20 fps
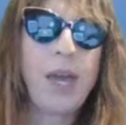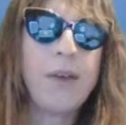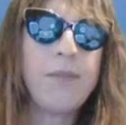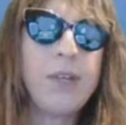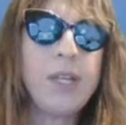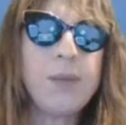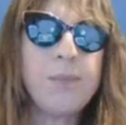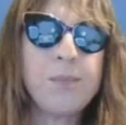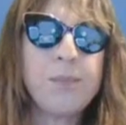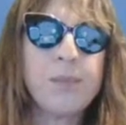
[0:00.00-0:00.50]

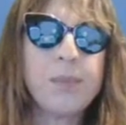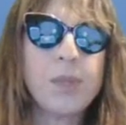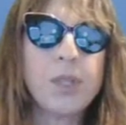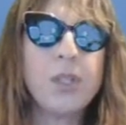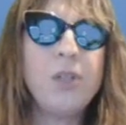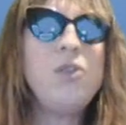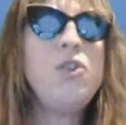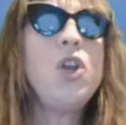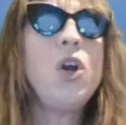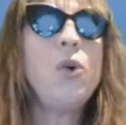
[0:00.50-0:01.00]
having
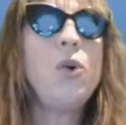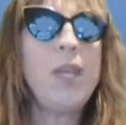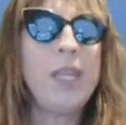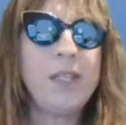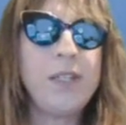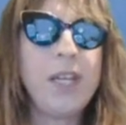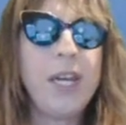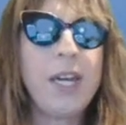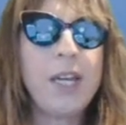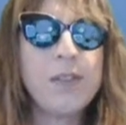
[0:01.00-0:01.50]
no
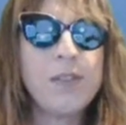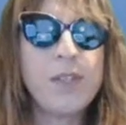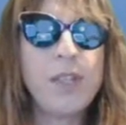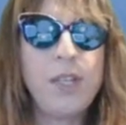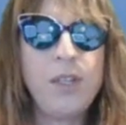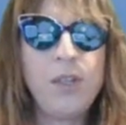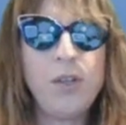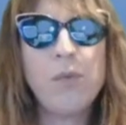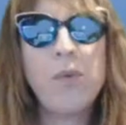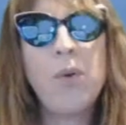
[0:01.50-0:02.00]
index
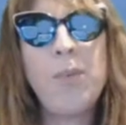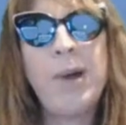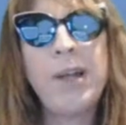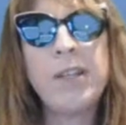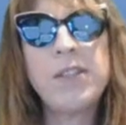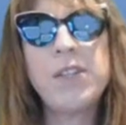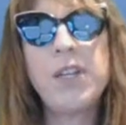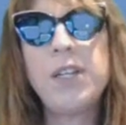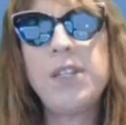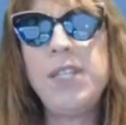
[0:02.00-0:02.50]
in your
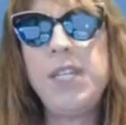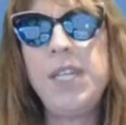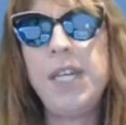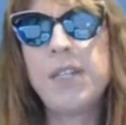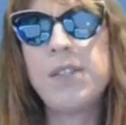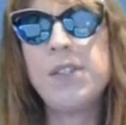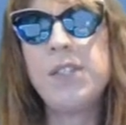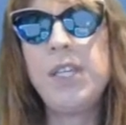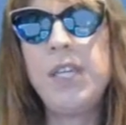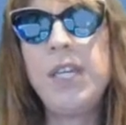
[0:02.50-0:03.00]

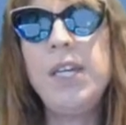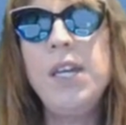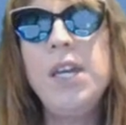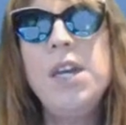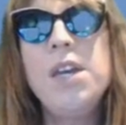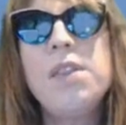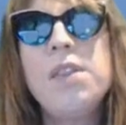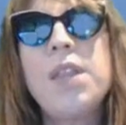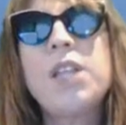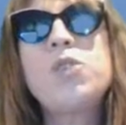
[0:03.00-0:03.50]
robots.txt,
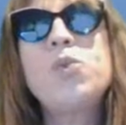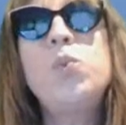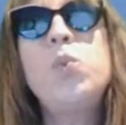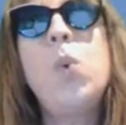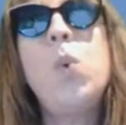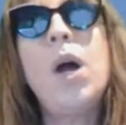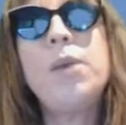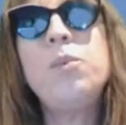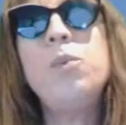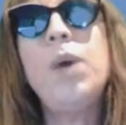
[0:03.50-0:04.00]
that's
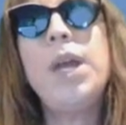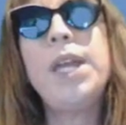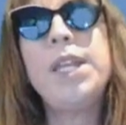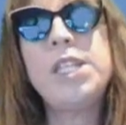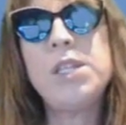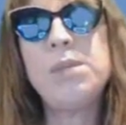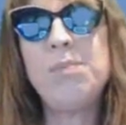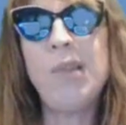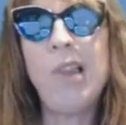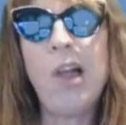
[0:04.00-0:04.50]
one way
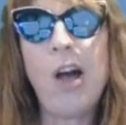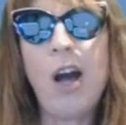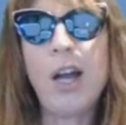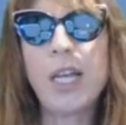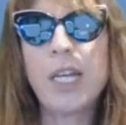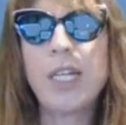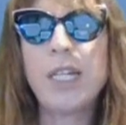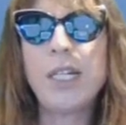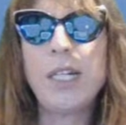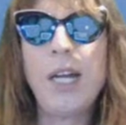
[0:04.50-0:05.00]
to
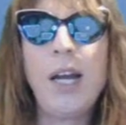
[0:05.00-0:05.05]
block